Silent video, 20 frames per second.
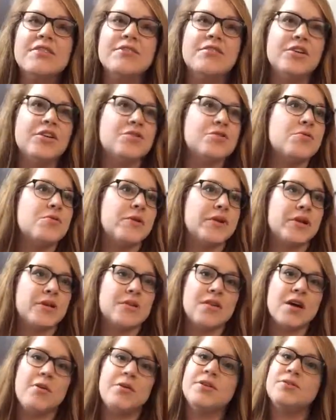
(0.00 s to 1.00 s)
First quarter
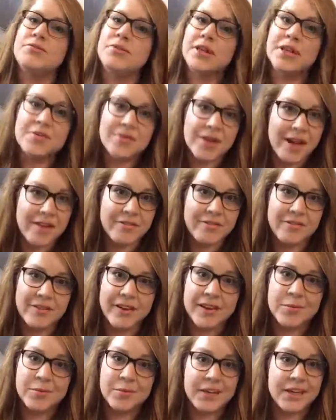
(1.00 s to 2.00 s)
is always really rough,
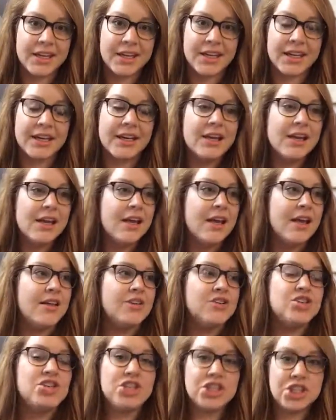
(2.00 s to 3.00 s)
and we
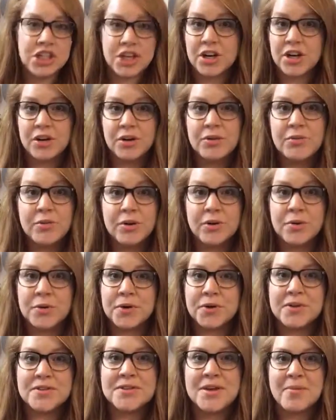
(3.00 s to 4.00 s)
cheer when
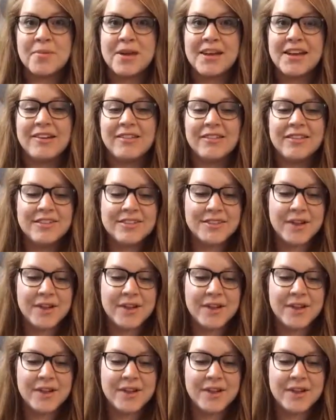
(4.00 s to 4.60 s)
orders come in.